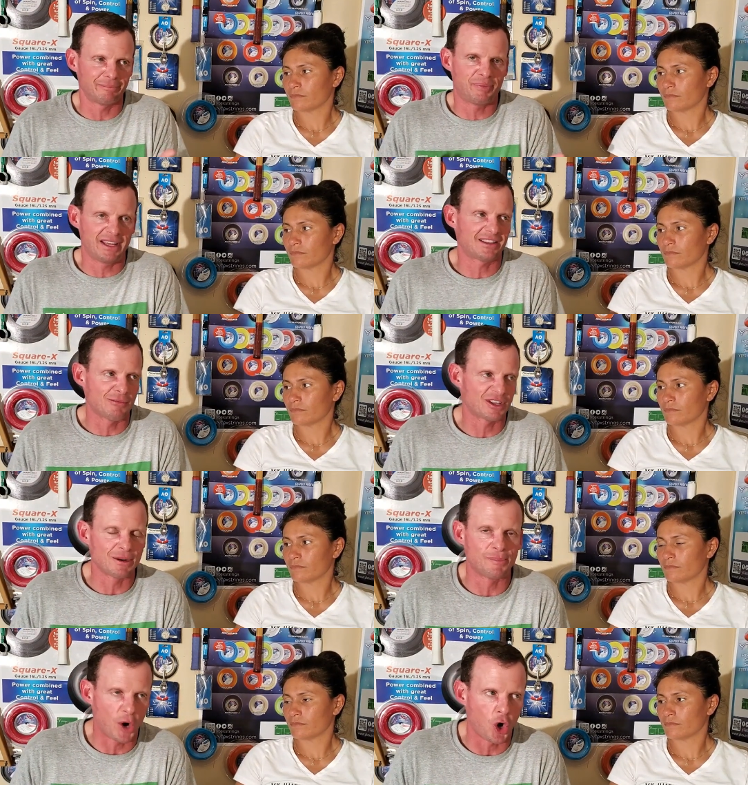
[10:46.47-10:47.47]
Speaker 1: beat them with
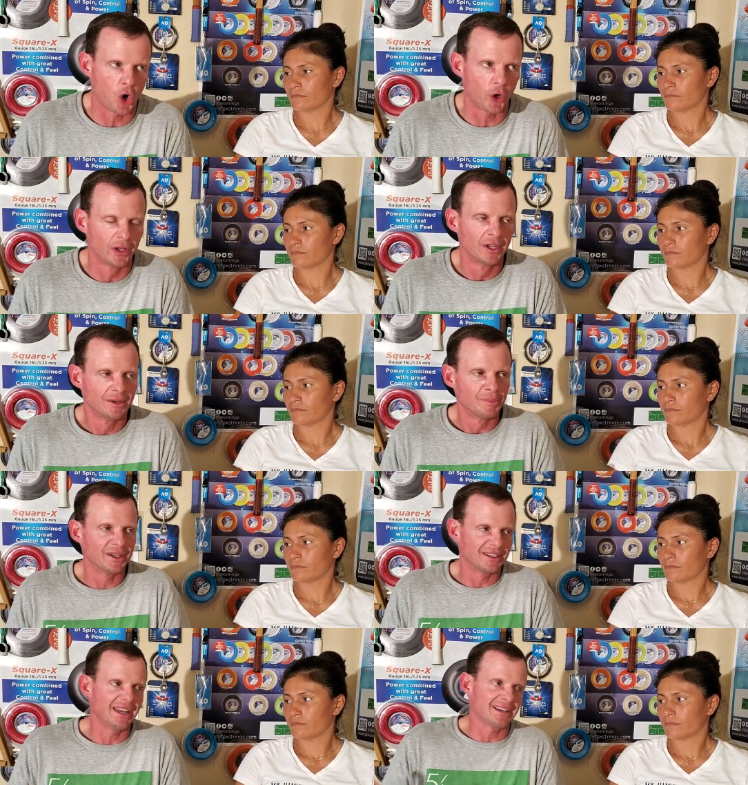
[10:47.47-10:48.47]
the ball.
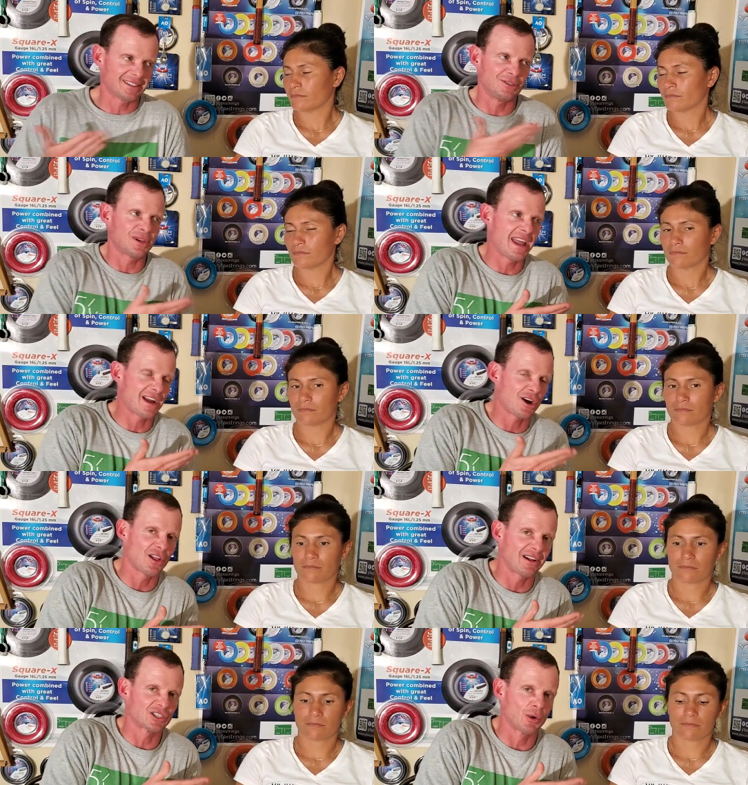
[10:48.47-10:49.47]
But yes, you can't call
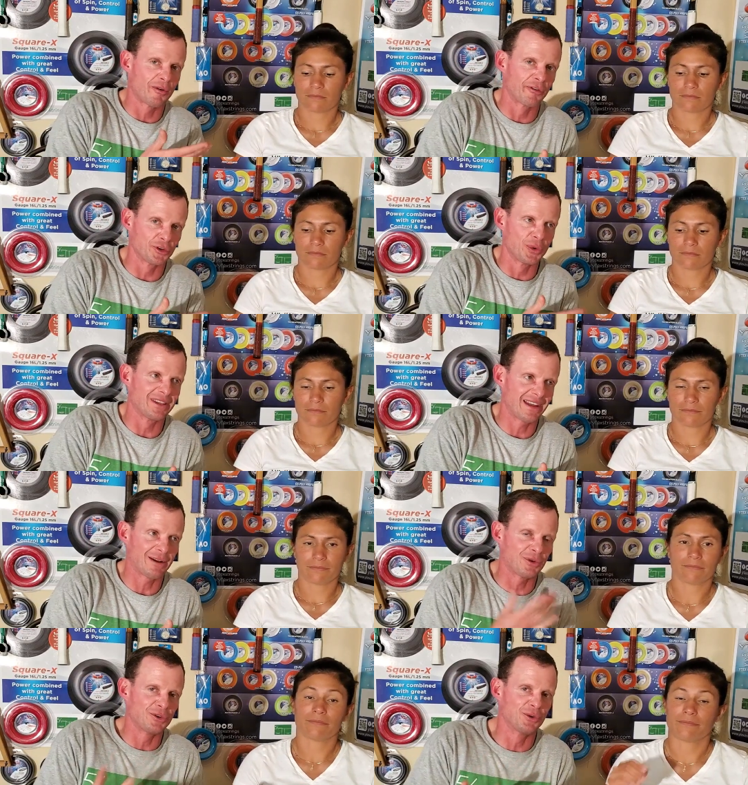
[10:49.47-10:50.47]
out someone for doing
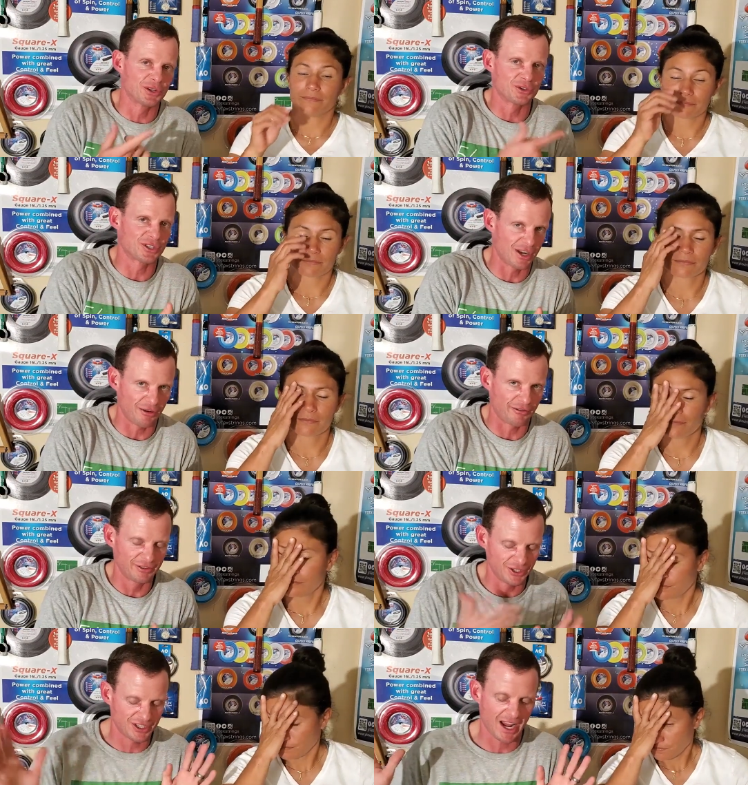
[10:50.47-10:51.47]
that when you do it yourself.
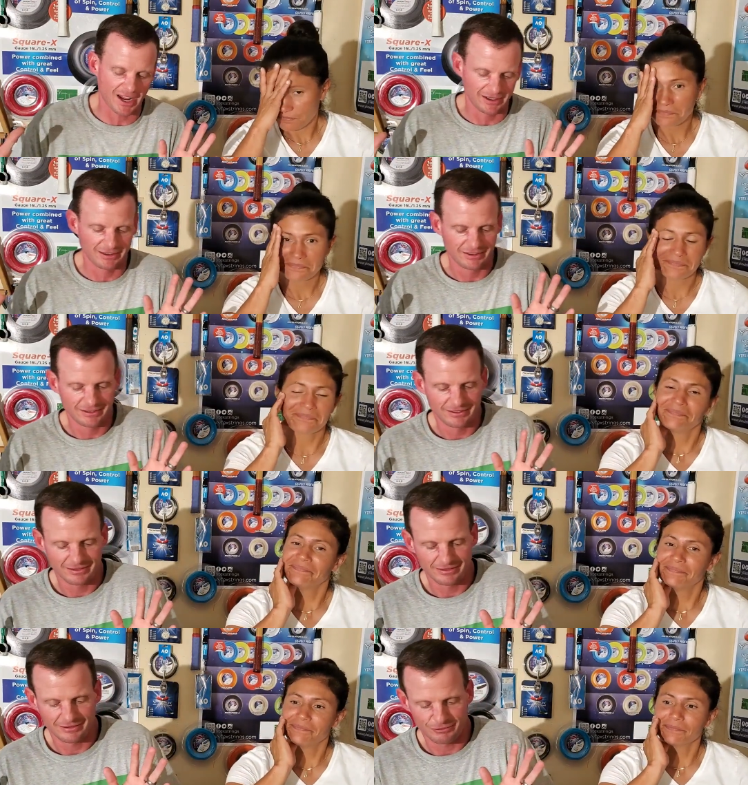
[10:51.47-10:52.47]
Just saying.
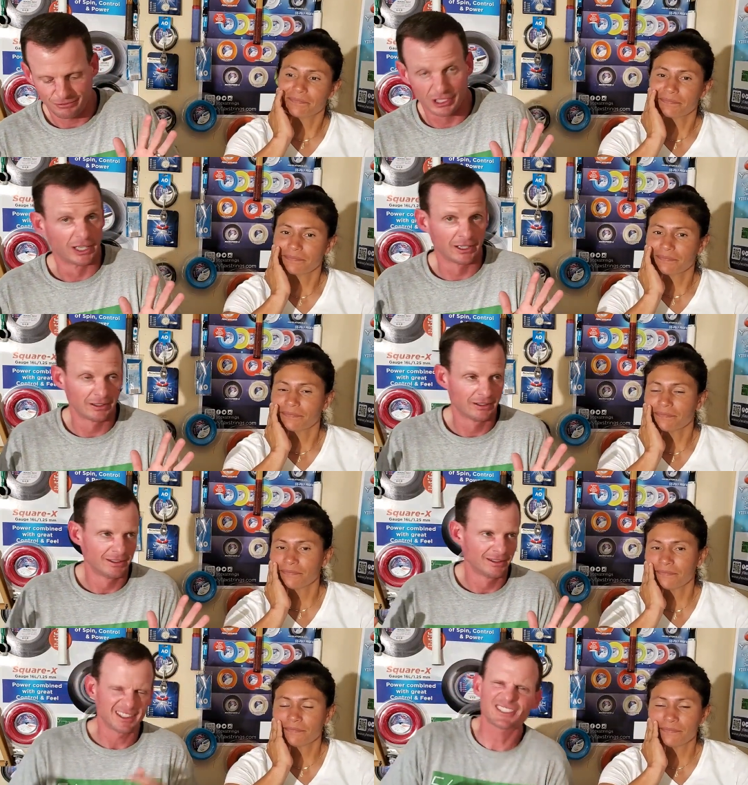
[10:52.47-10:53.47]
Clear?
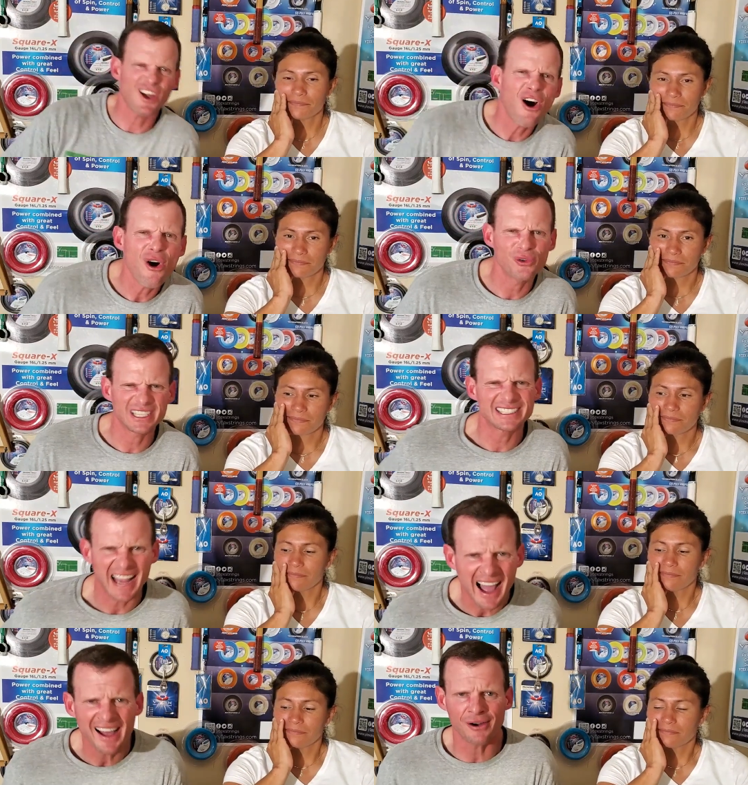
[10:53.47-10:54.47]
Mm-hmm. Let's go. Let's get
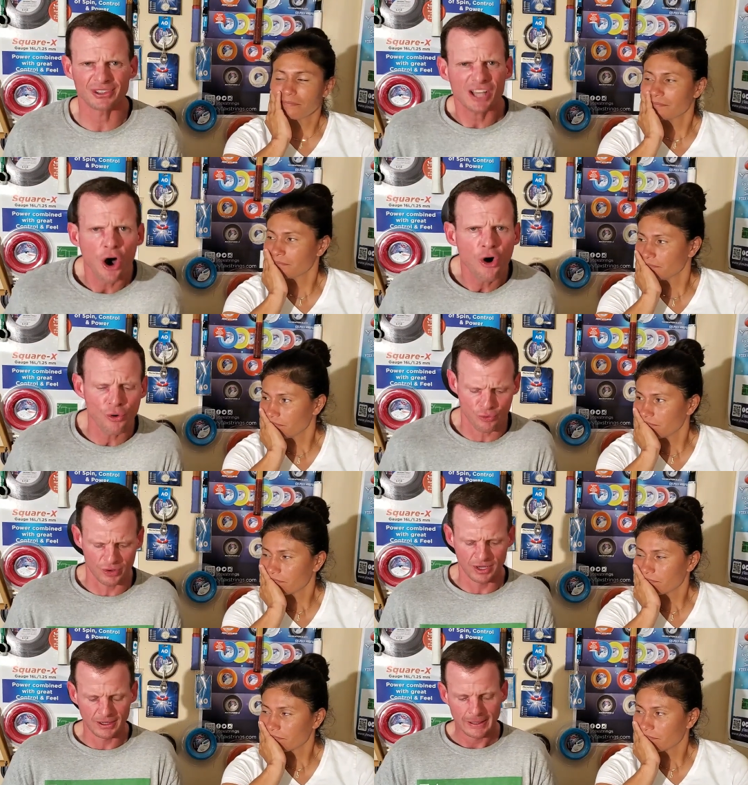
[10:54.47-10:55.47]
down. Let's go.